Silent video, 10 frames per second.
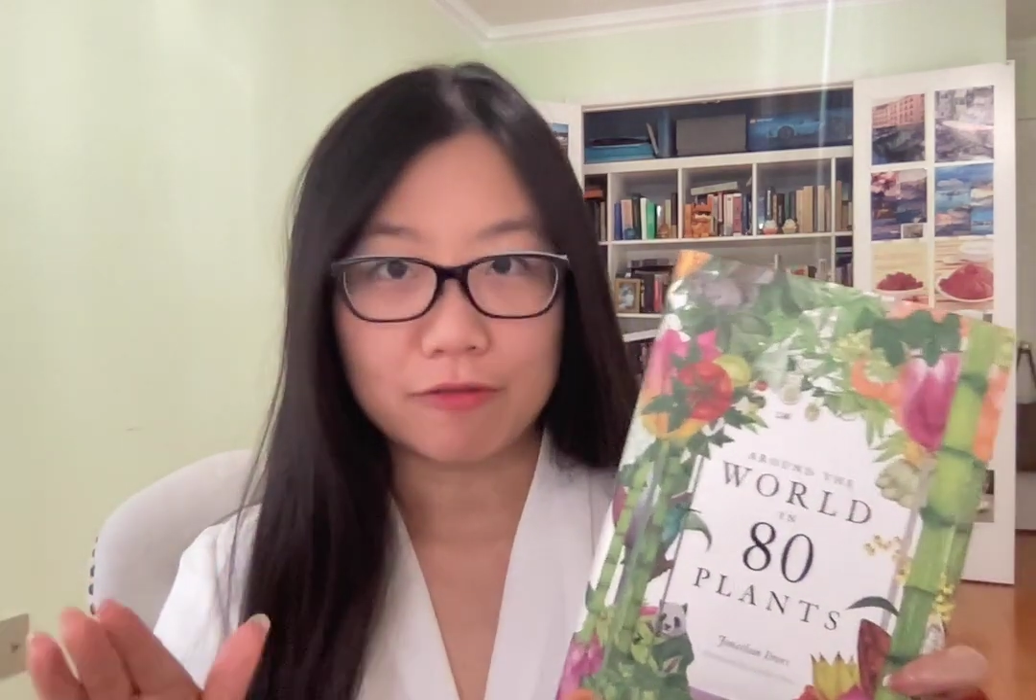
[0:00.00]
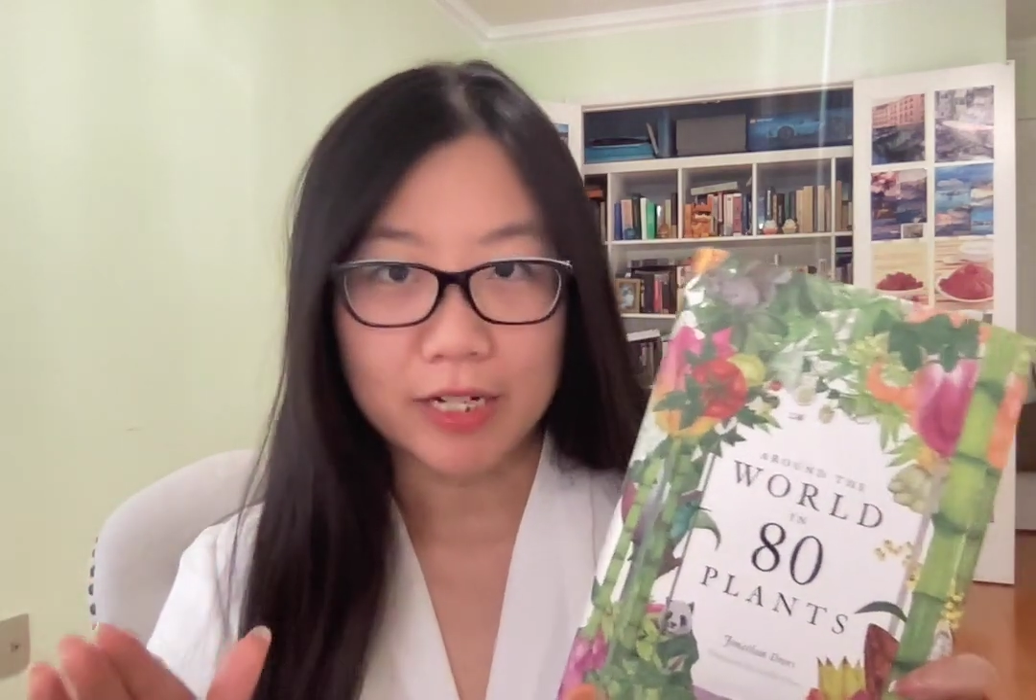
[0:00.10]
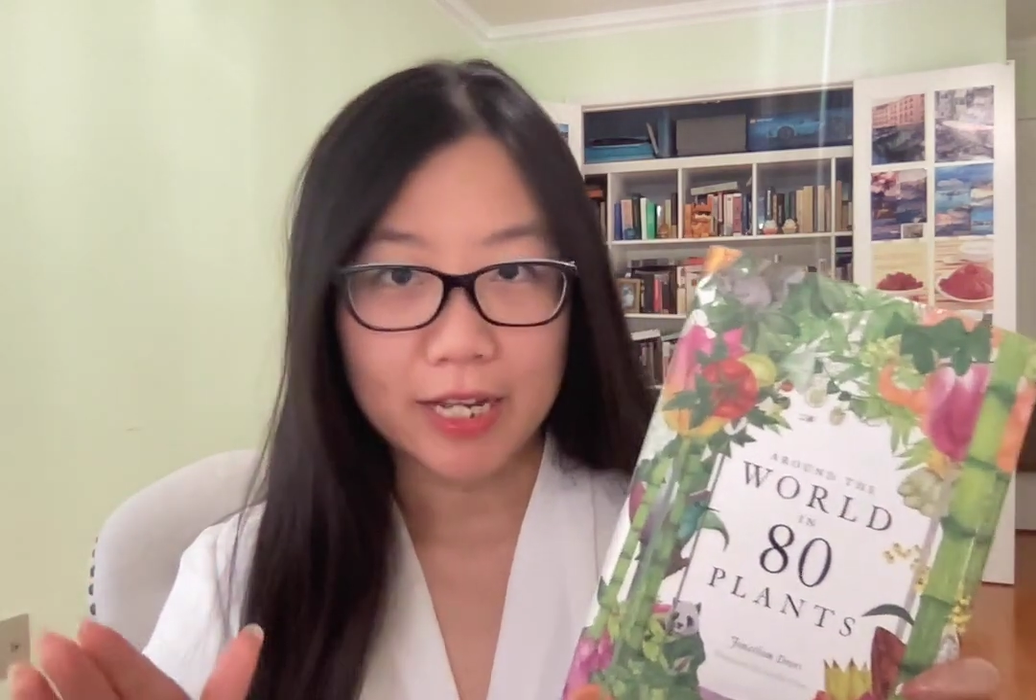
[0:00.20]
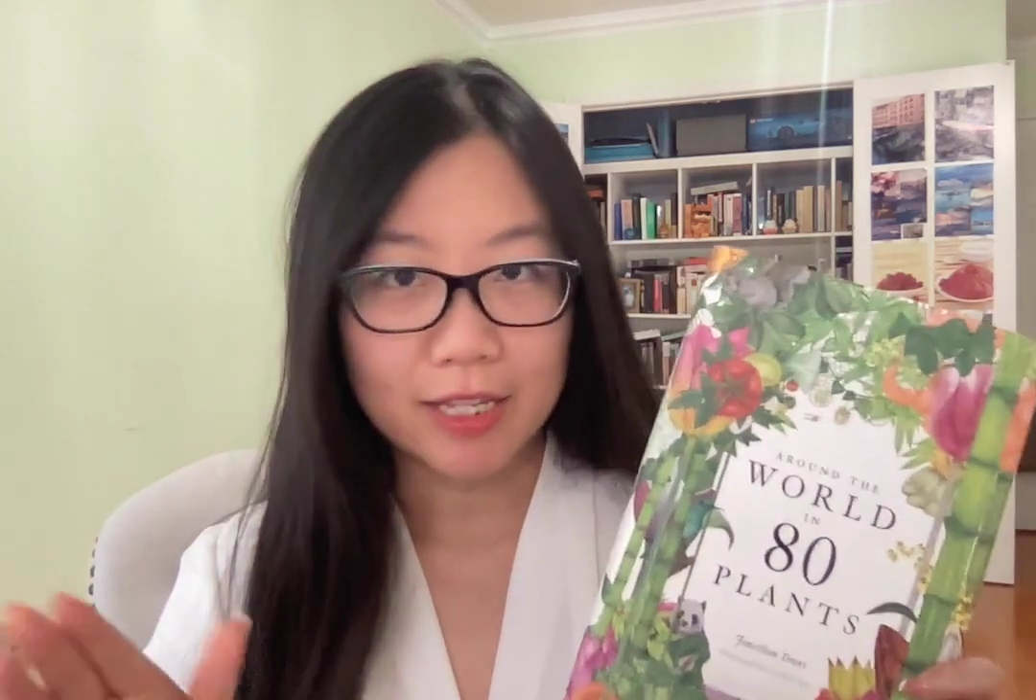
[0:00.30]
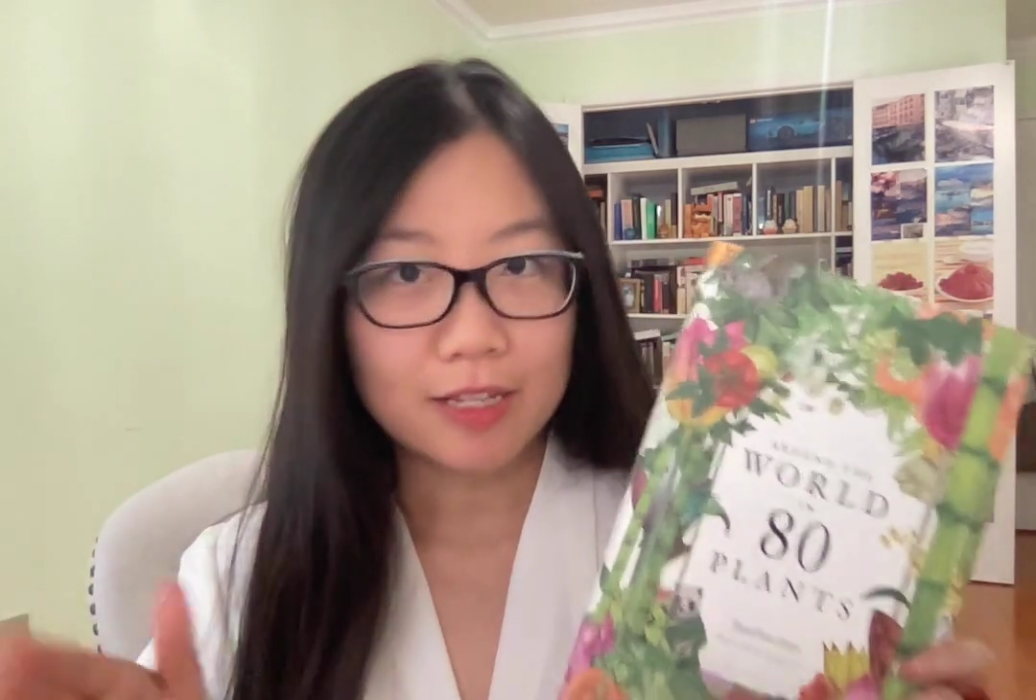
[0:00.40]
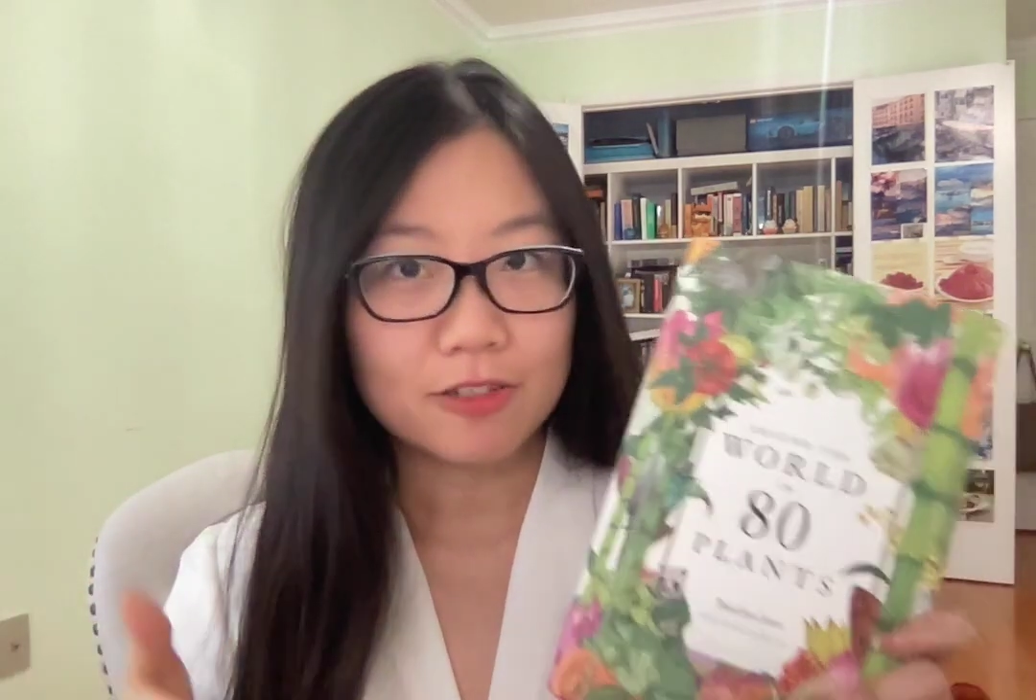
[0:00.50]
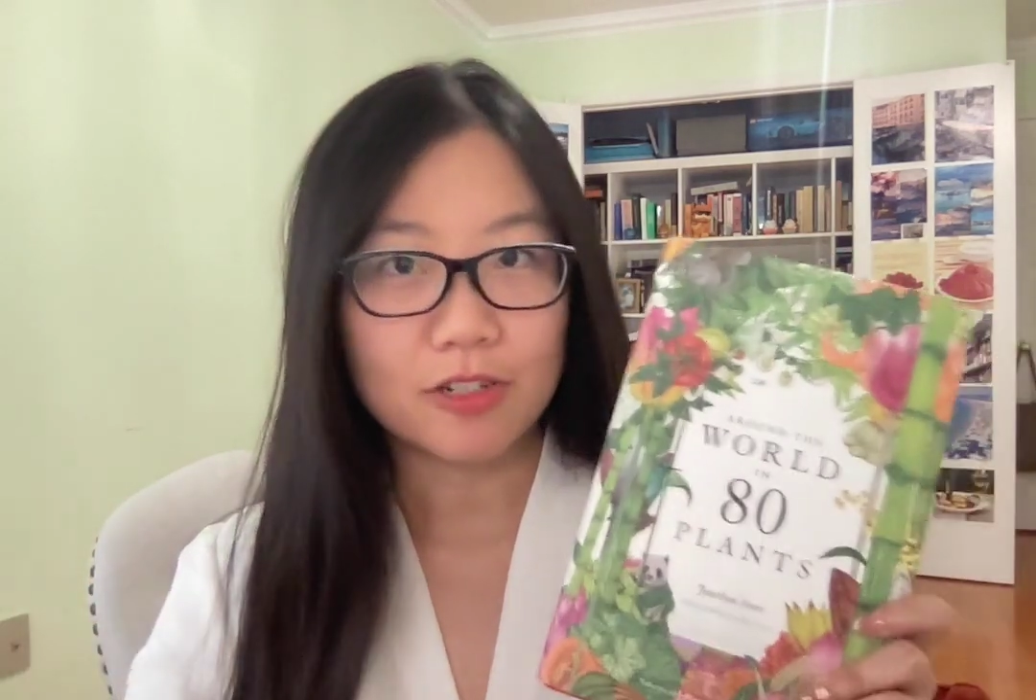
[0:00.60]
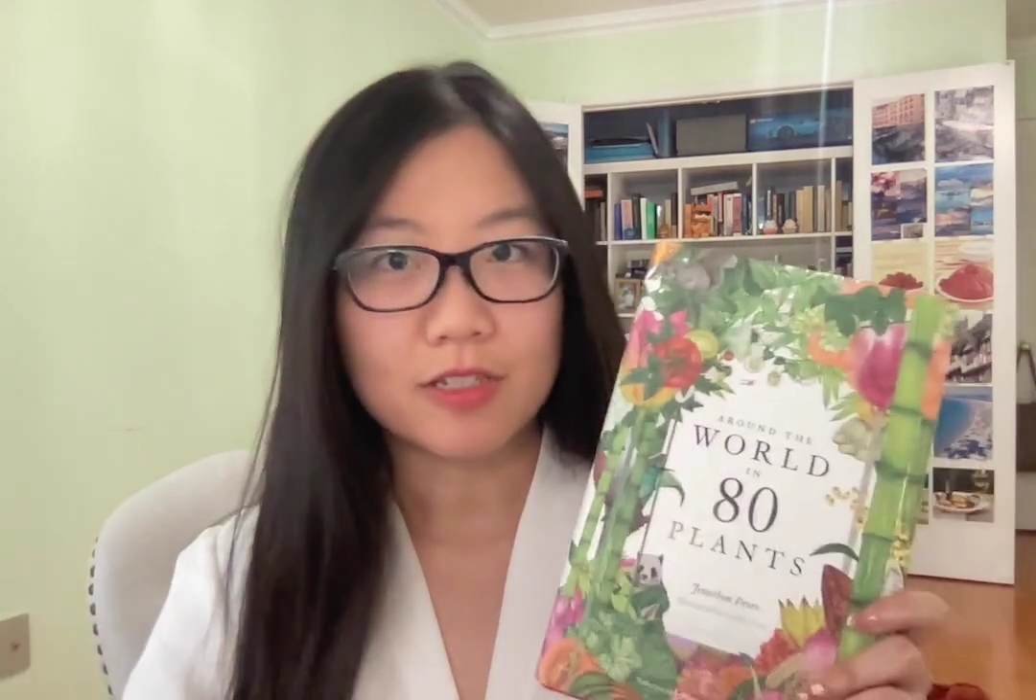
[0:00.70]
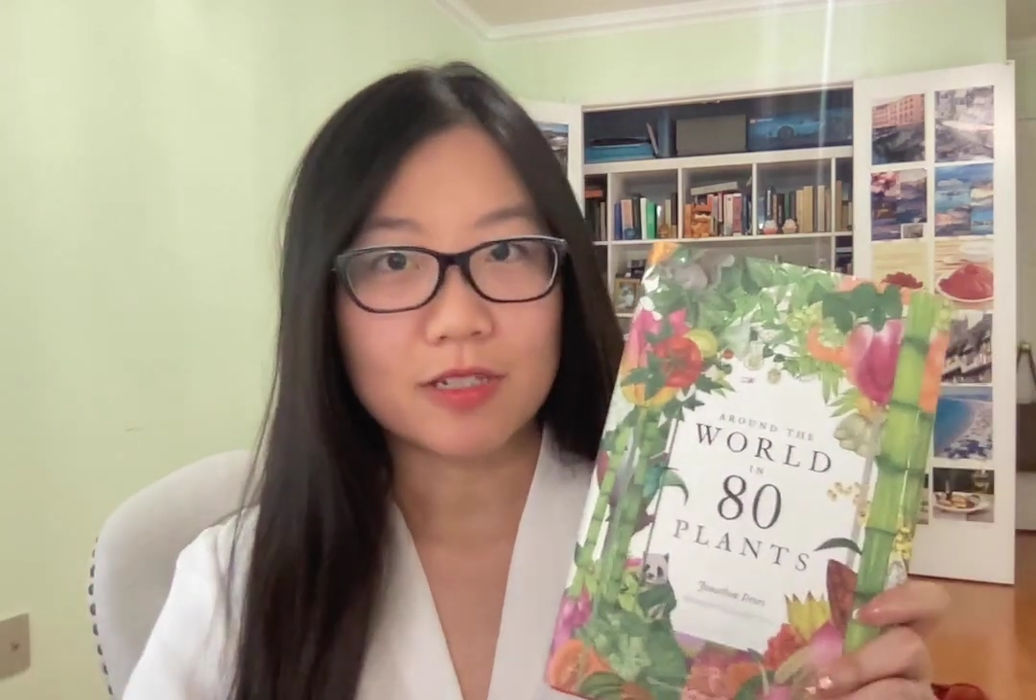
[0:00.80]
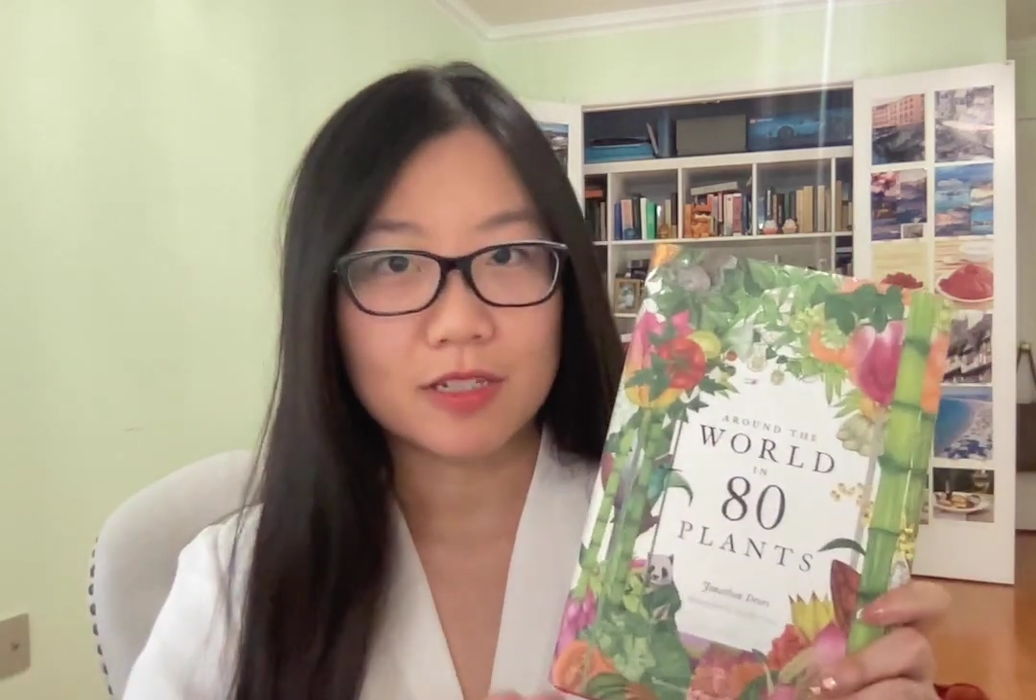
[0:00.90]
reading it,
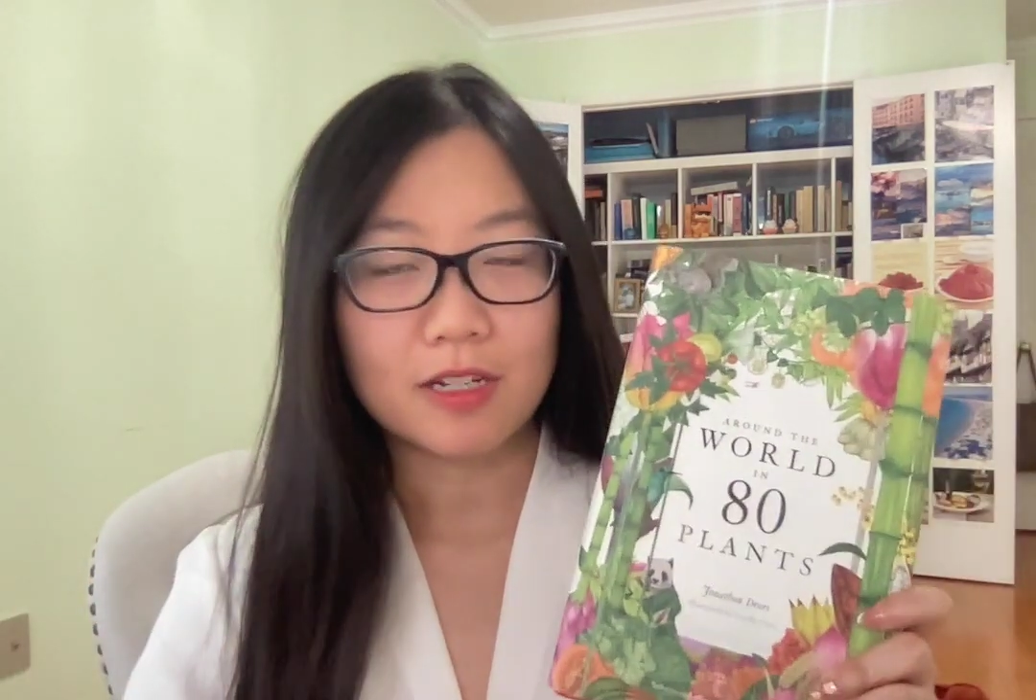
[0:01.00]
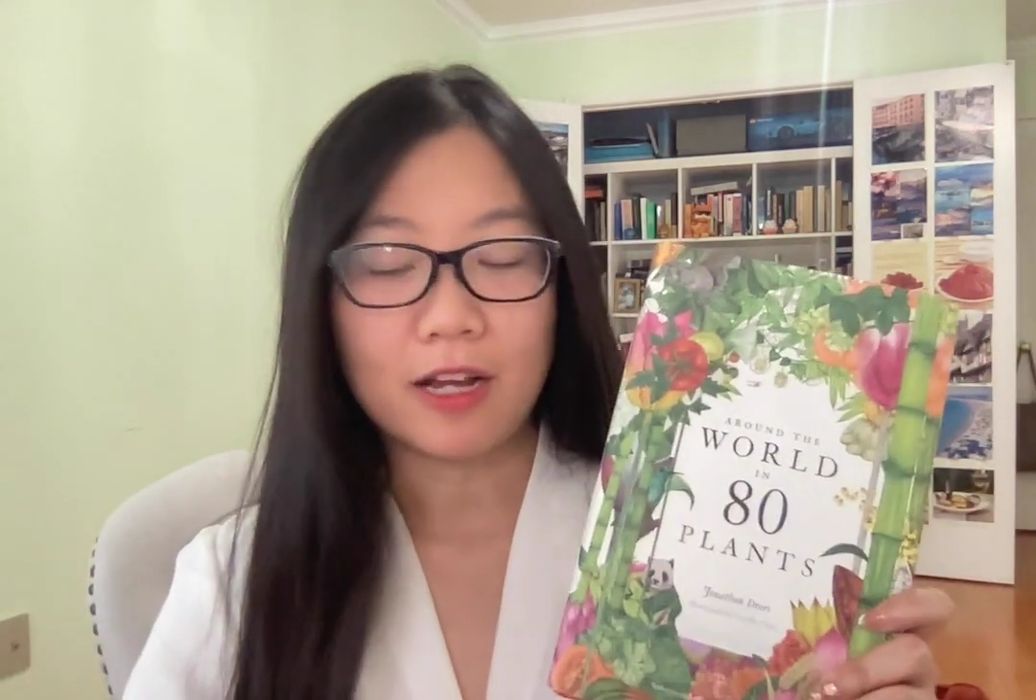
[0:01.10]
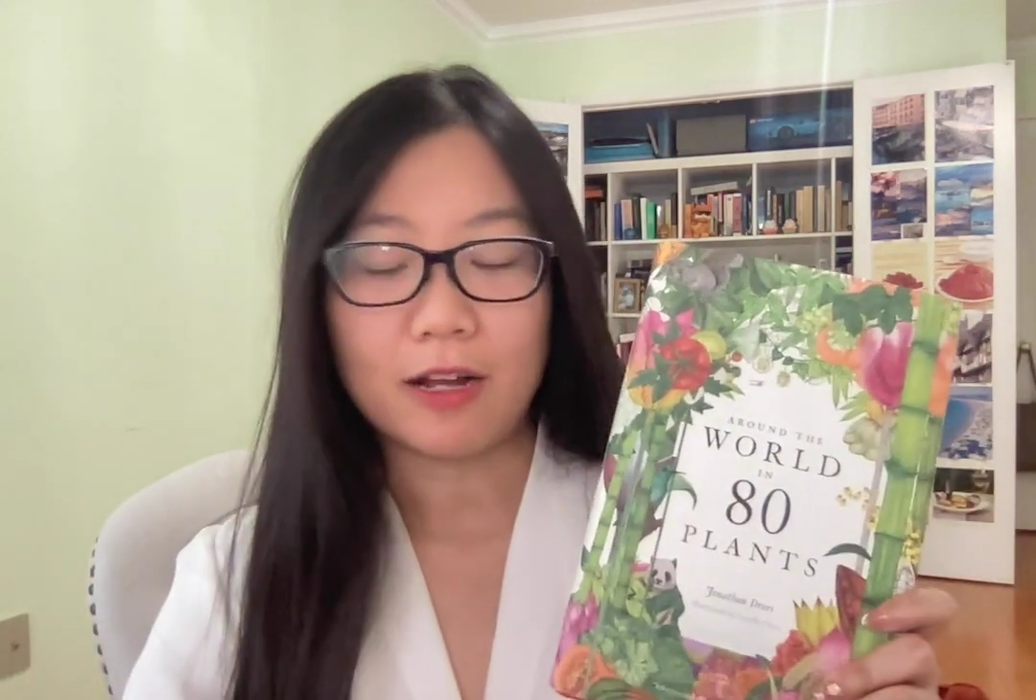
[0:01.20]
just